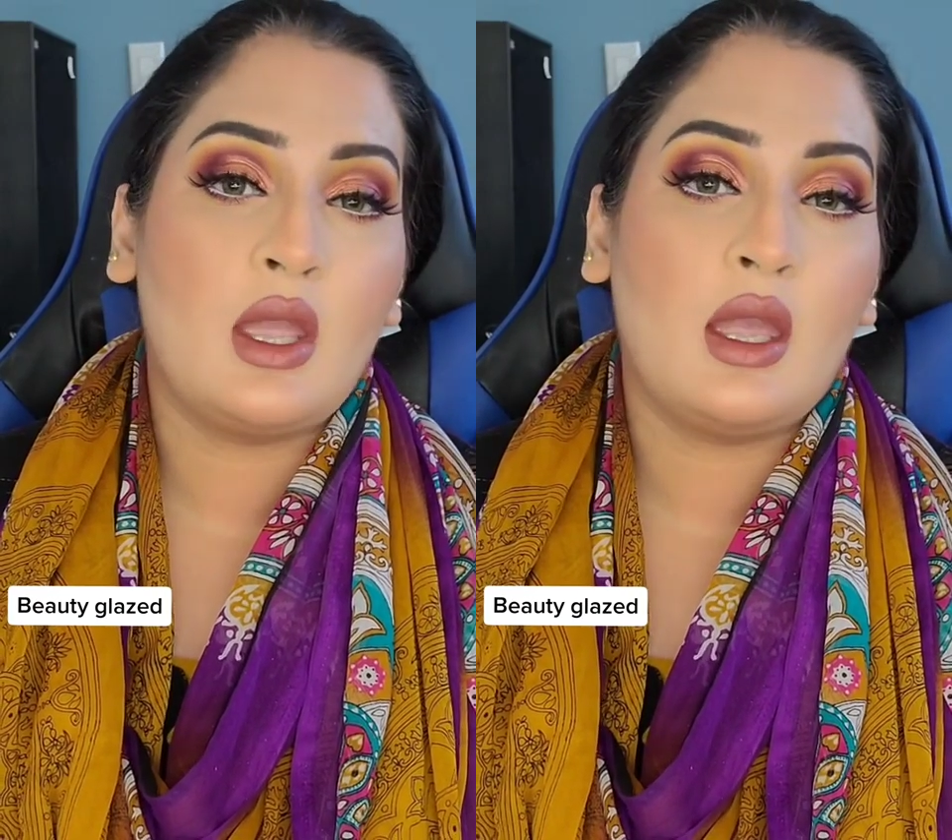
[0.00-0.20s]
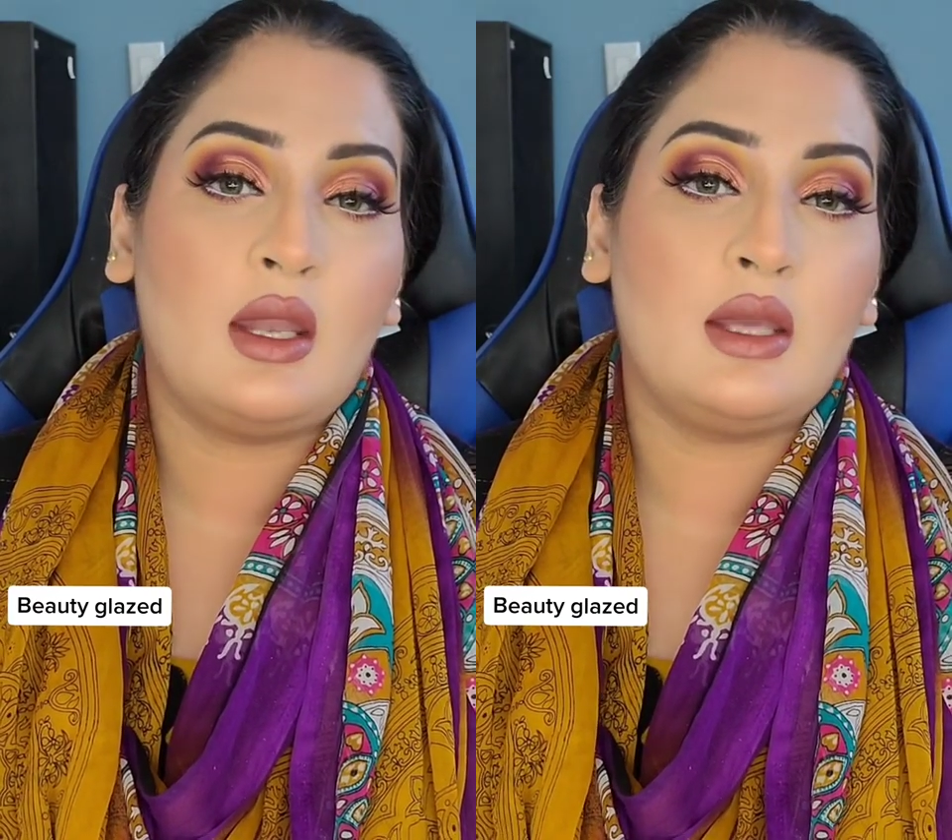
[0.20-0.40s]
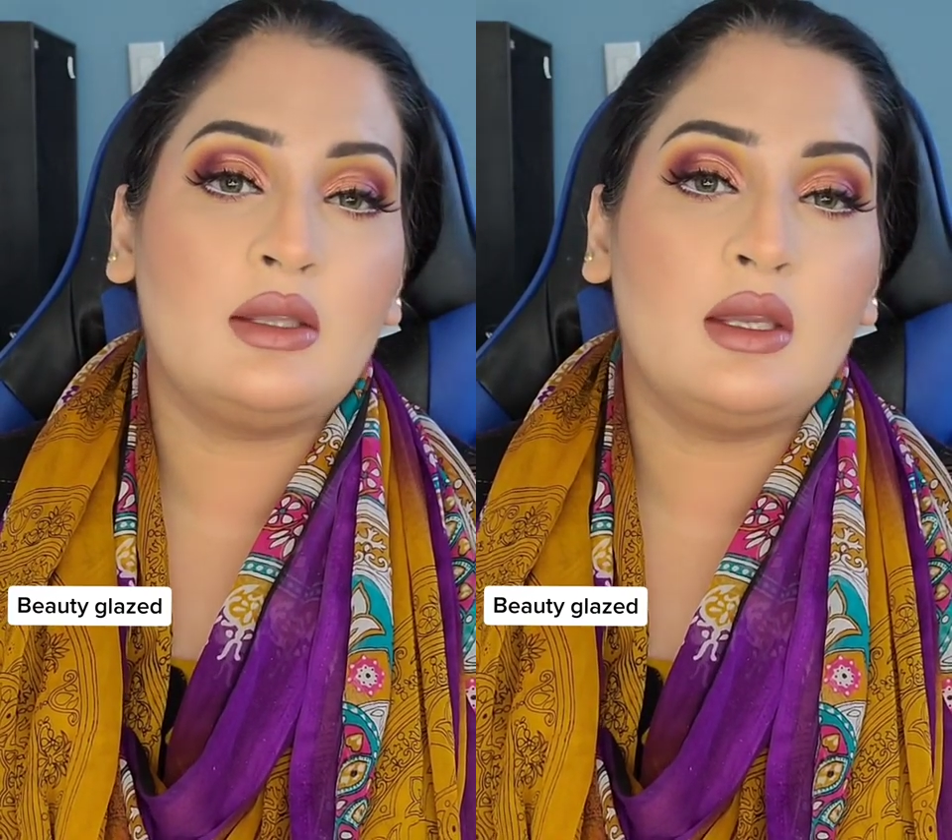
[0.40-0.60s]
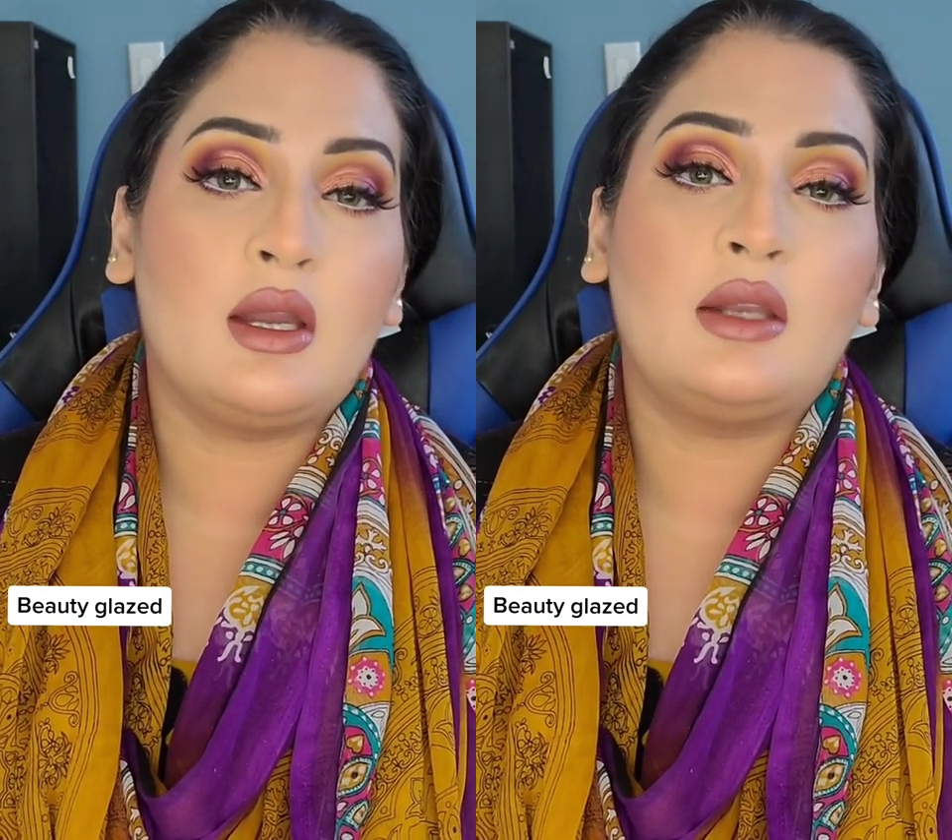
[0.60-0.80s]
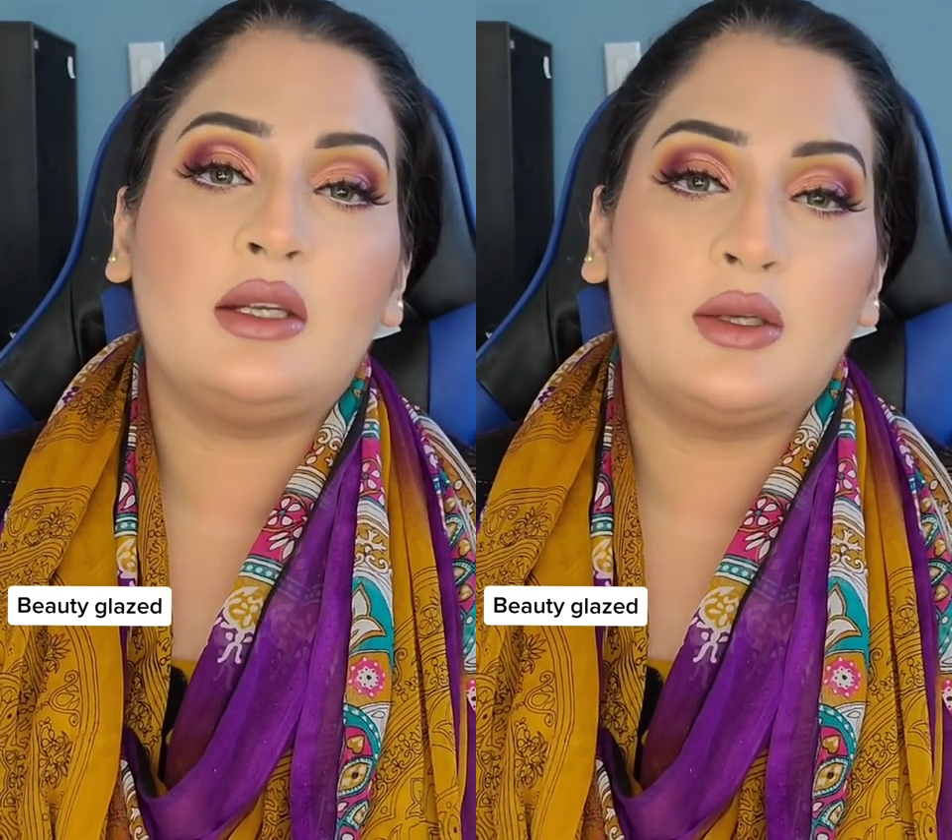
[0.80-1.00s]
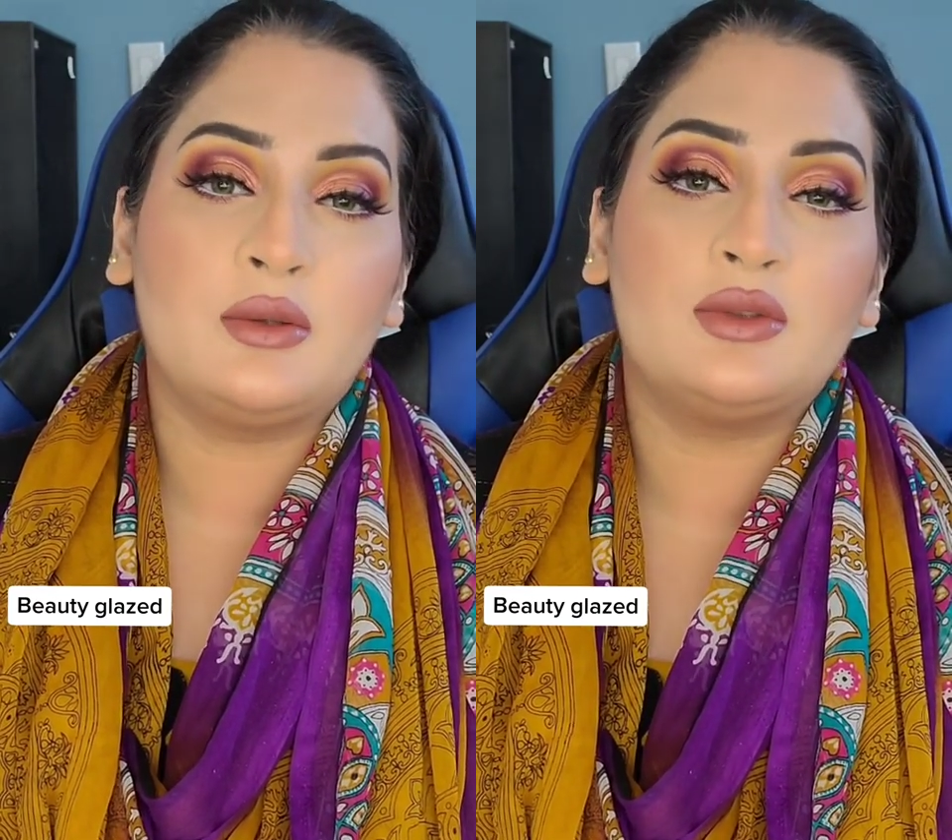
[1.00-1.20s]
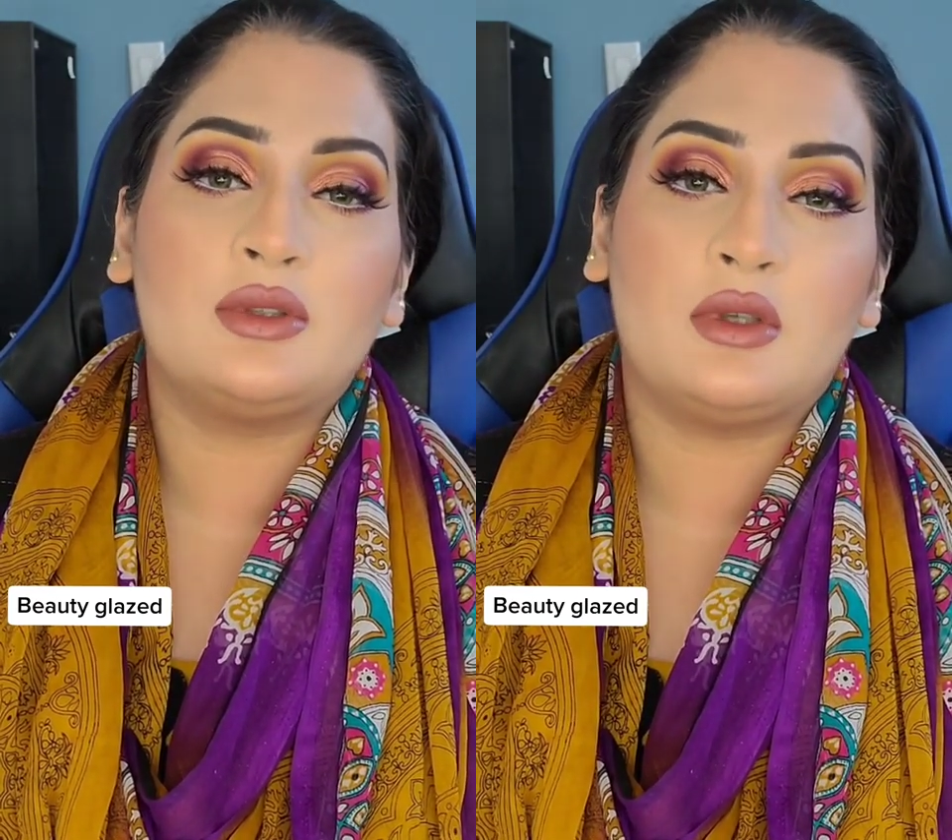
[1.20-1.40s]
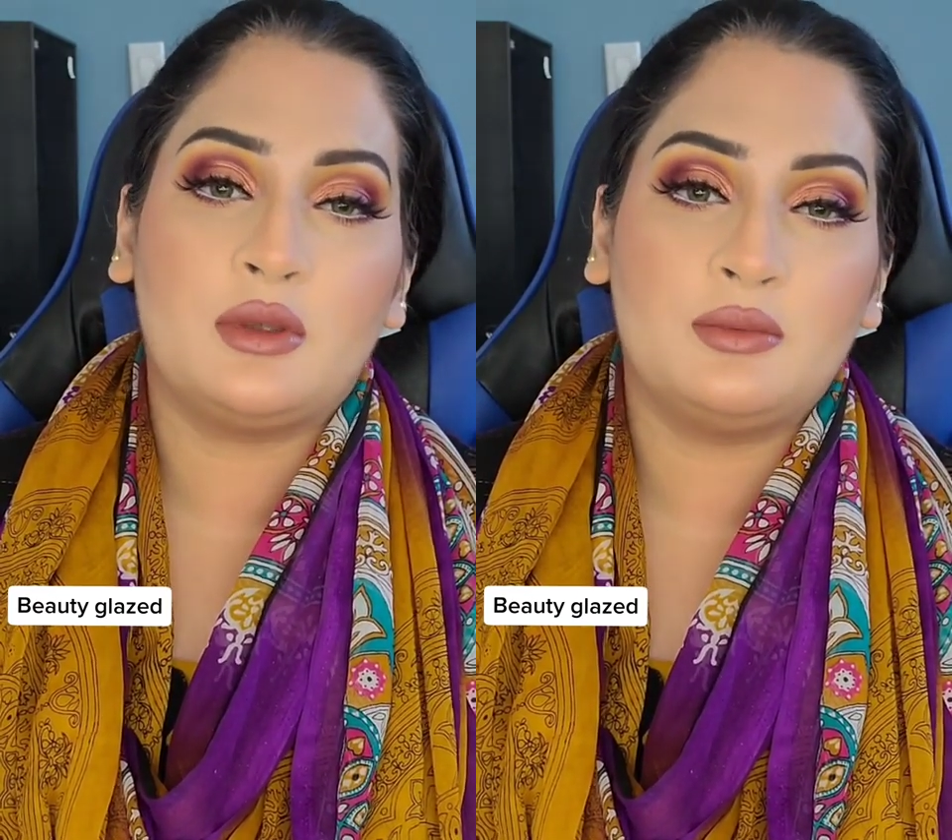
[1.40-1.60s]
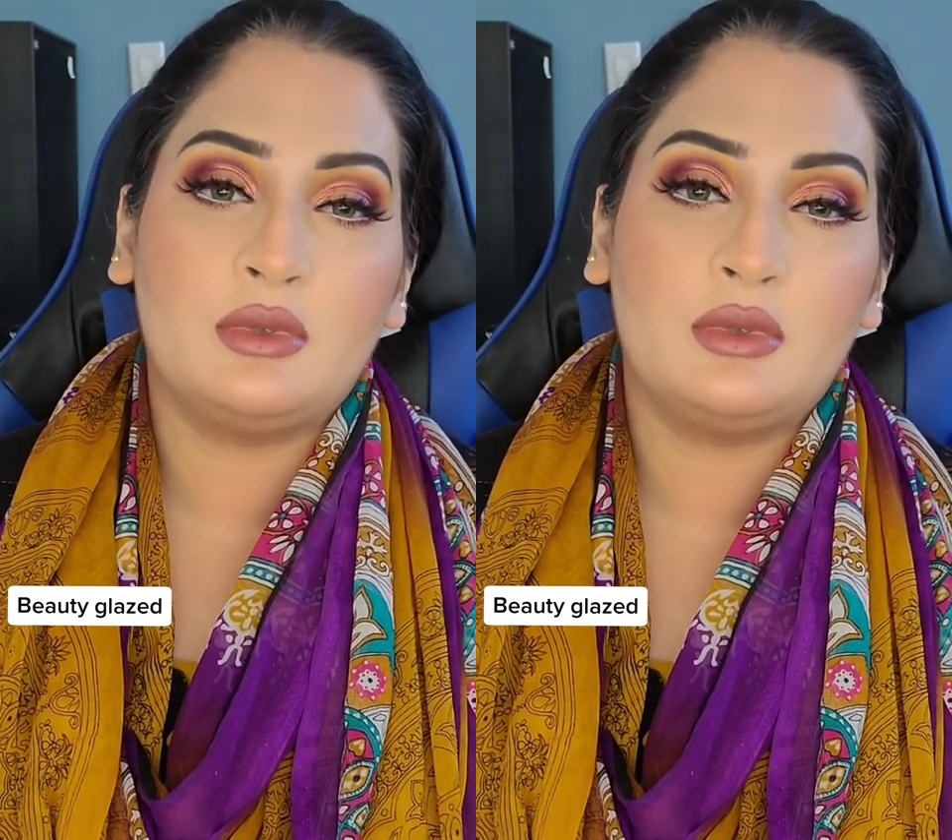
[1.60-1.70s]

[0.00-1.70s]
And I think I did a good job.